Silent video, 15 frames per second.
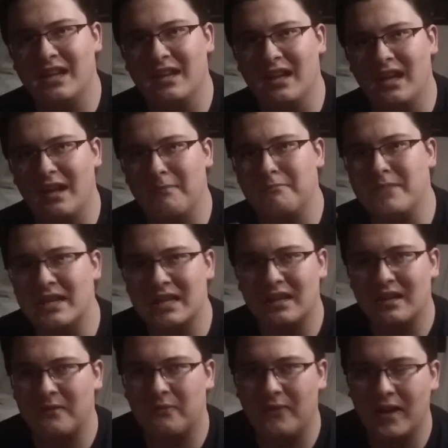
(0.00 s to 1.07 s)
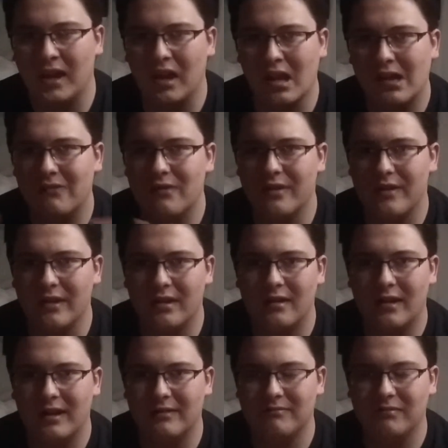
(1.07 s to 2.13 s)
and I immediately fell in love with it.
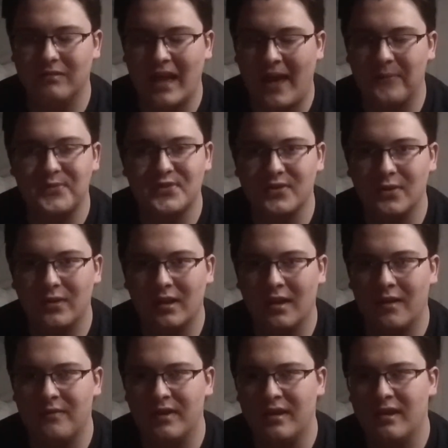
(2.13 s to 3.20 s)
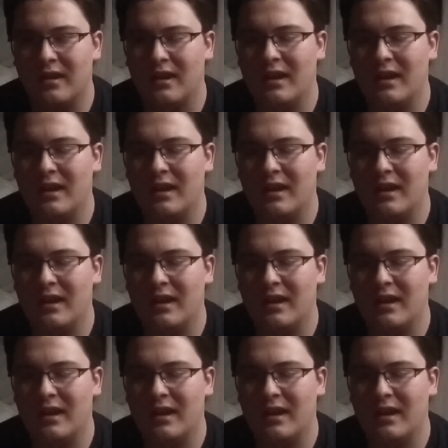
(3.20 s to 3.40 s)
I absolutely loved it.